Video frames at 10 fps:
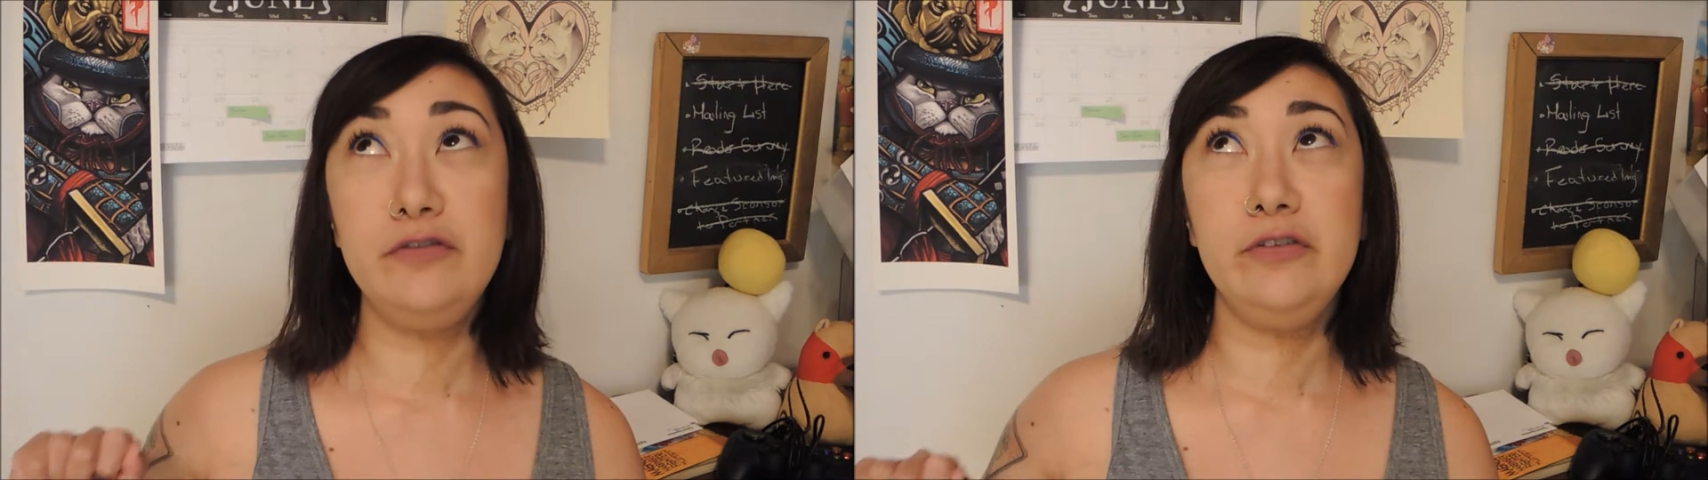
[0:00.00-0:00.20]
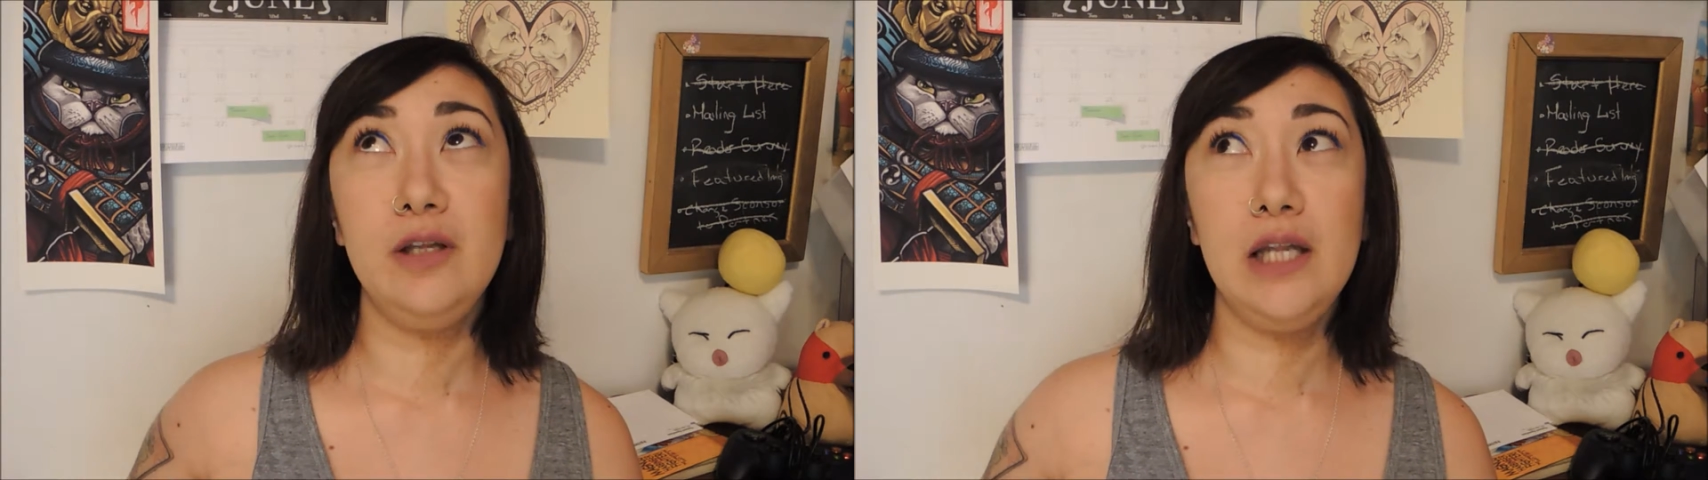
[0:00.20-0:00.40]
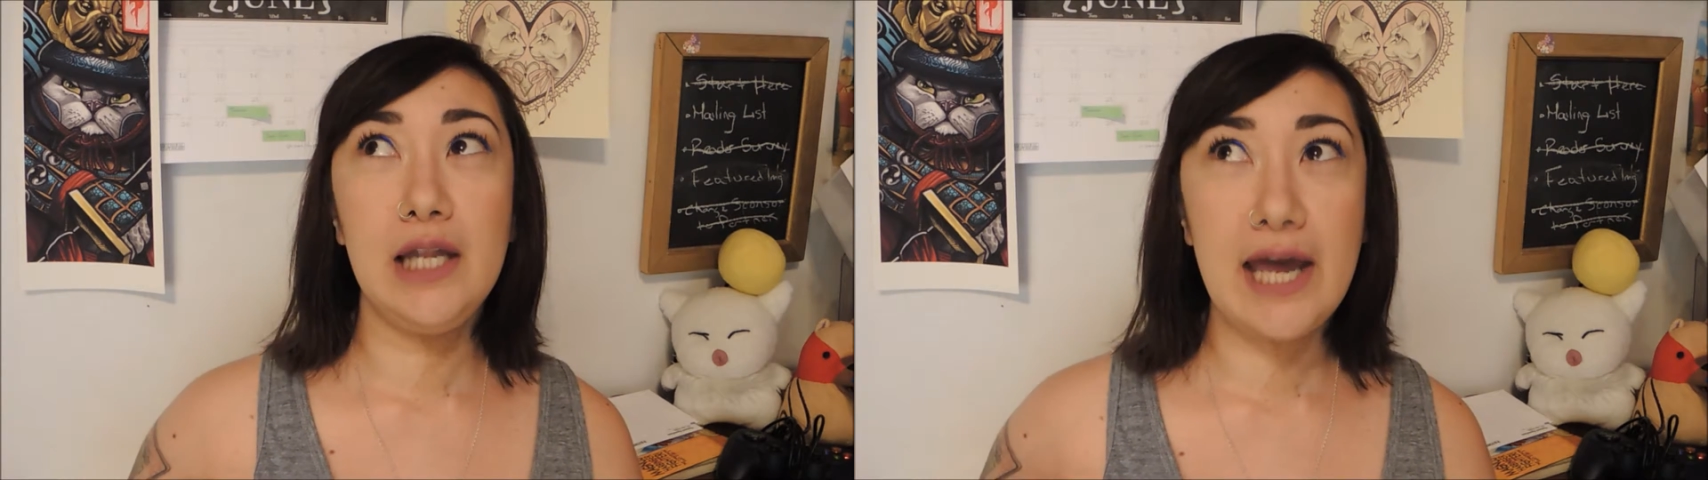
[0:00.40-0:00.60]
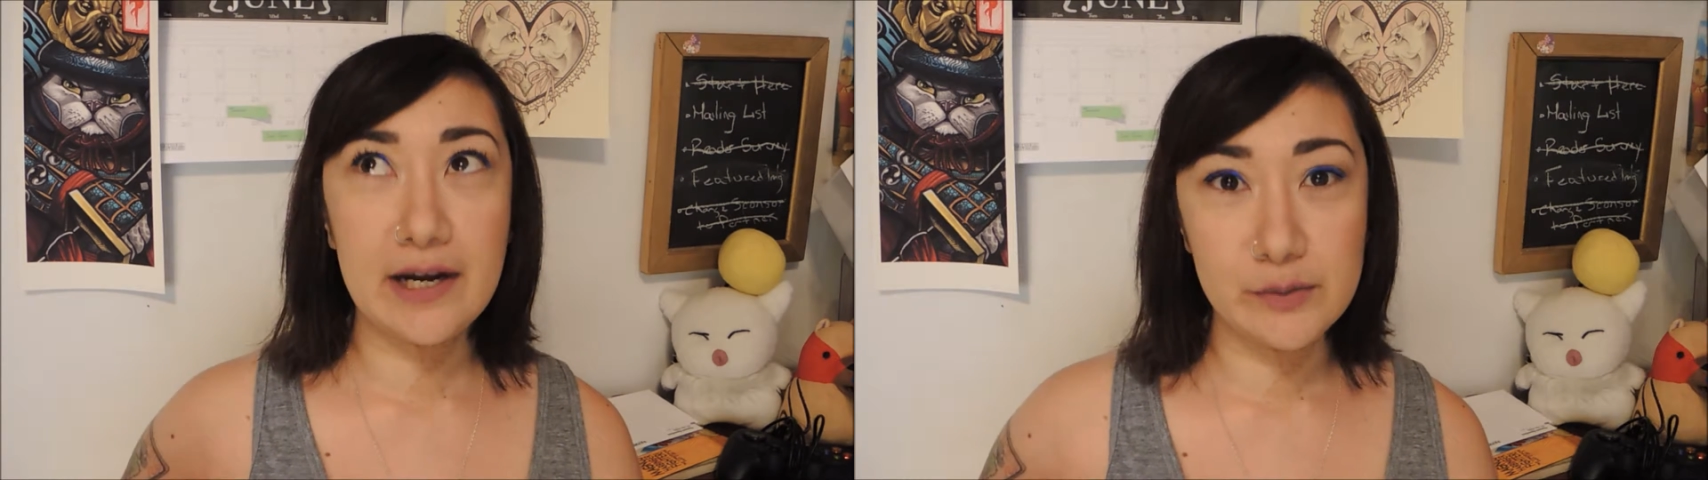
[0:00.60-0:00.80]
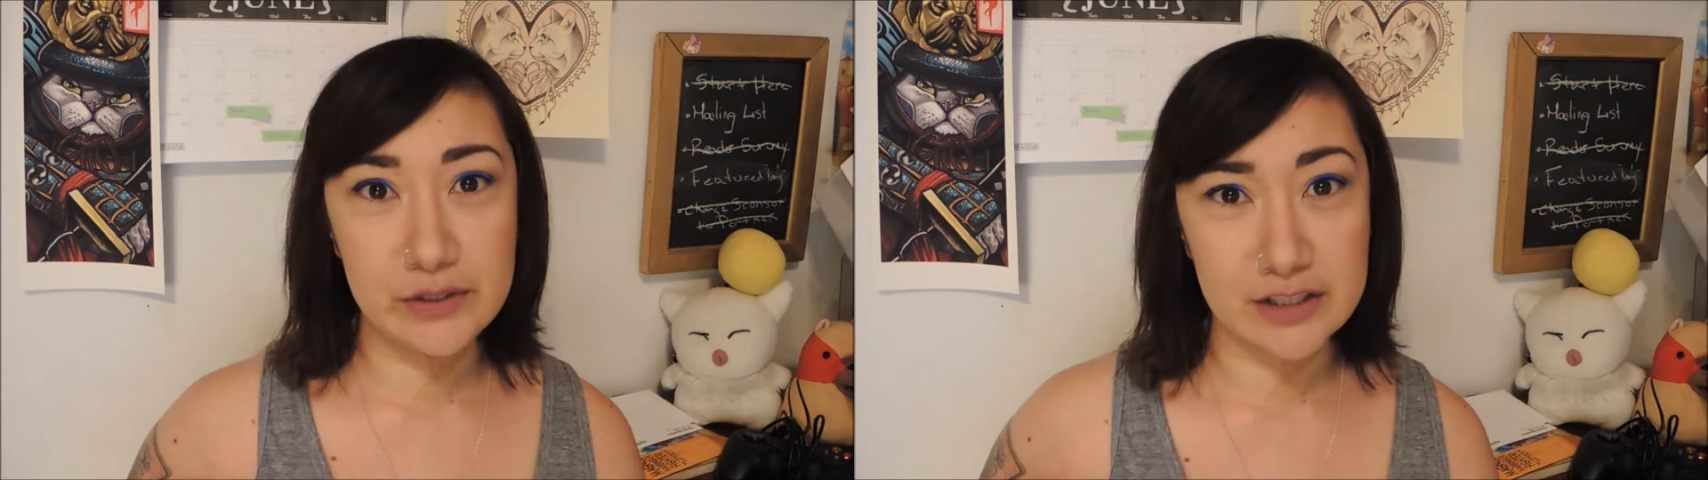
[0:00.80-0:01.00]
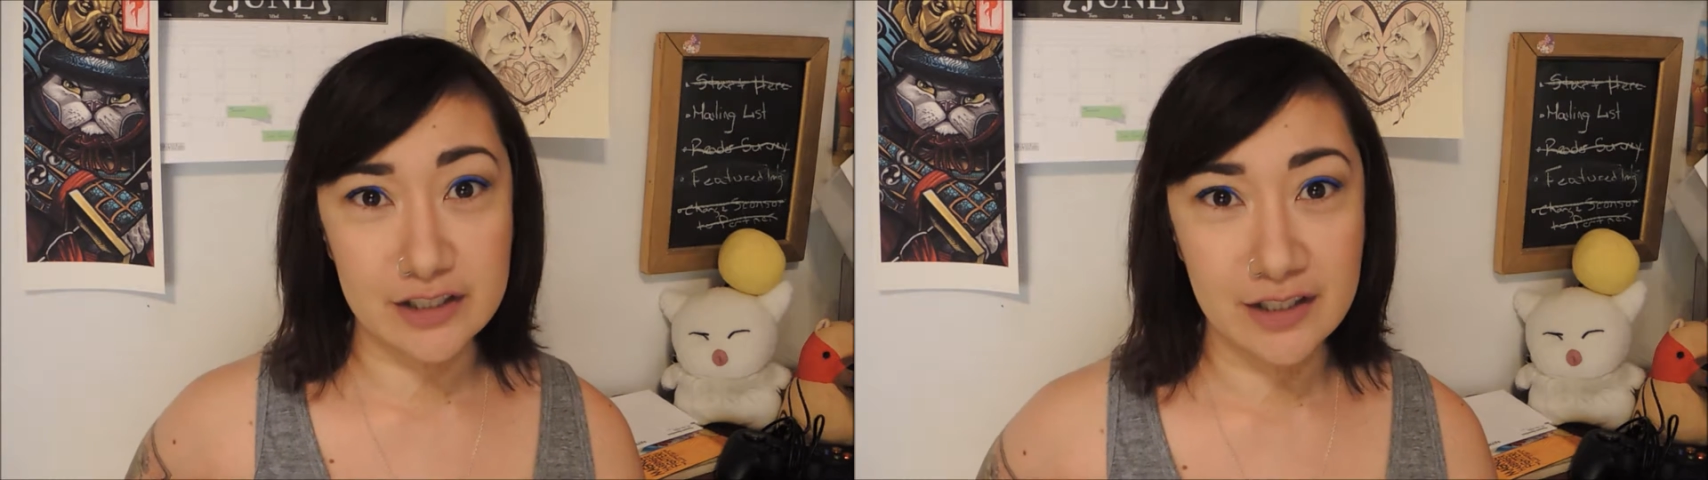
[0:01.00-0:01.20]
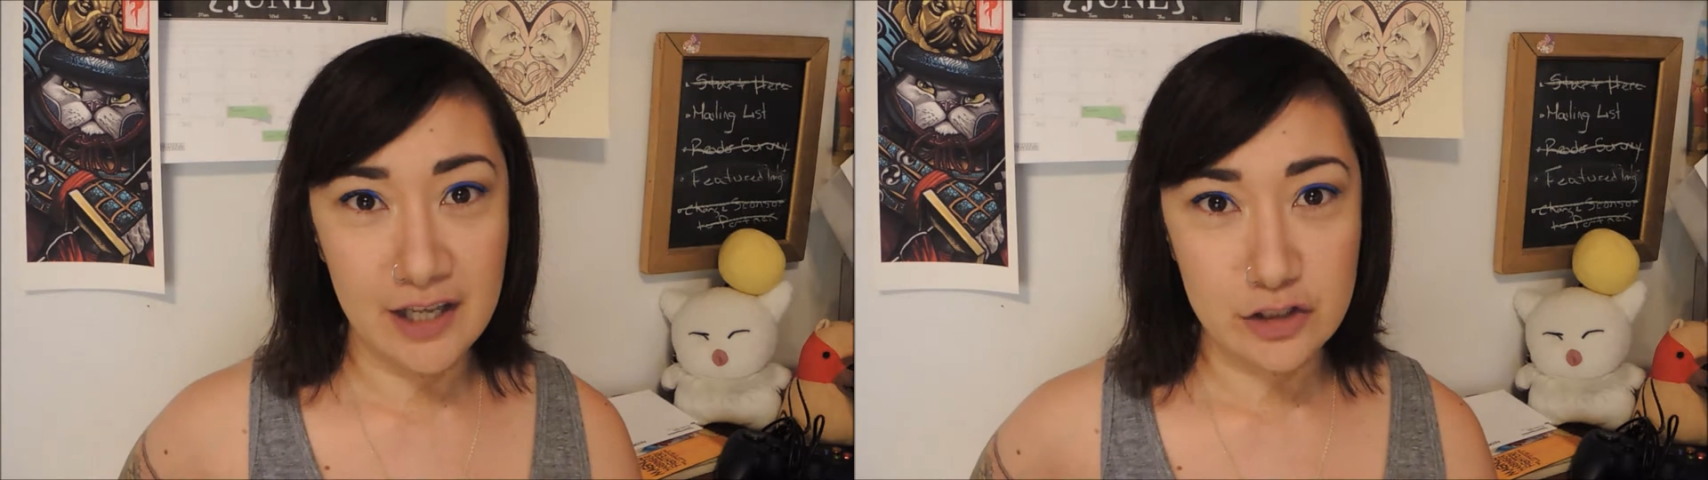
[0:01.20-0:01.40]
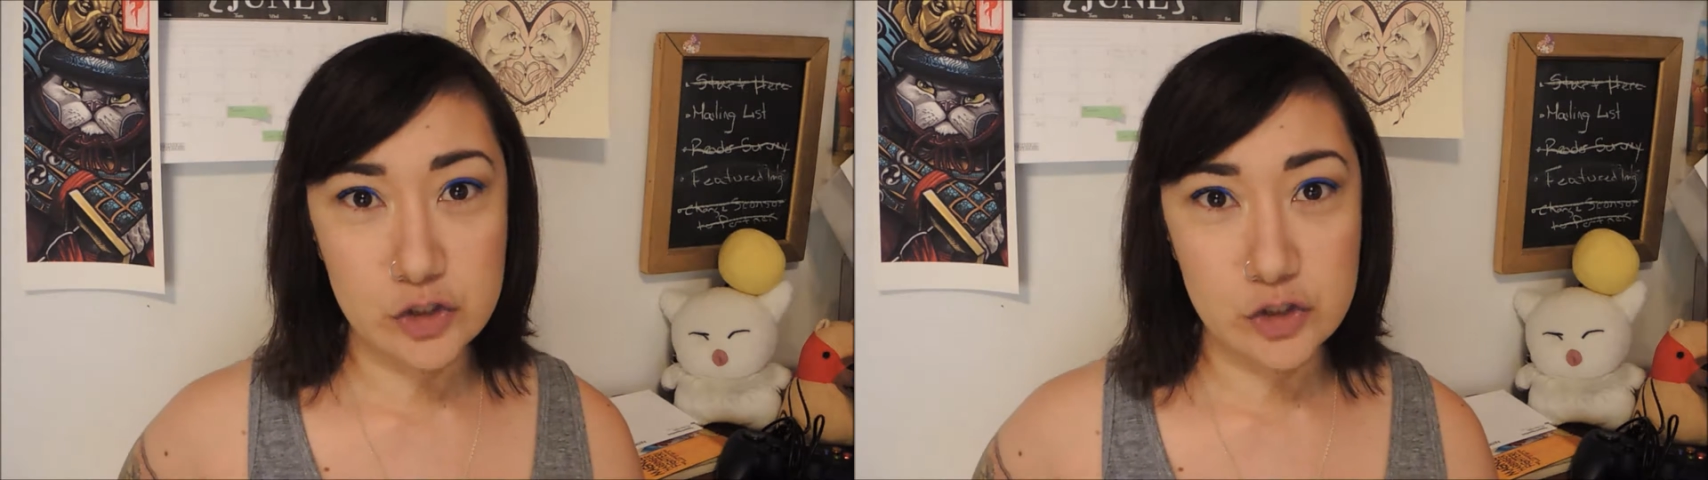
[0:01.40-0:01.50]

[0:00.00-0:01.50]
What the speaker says: flounder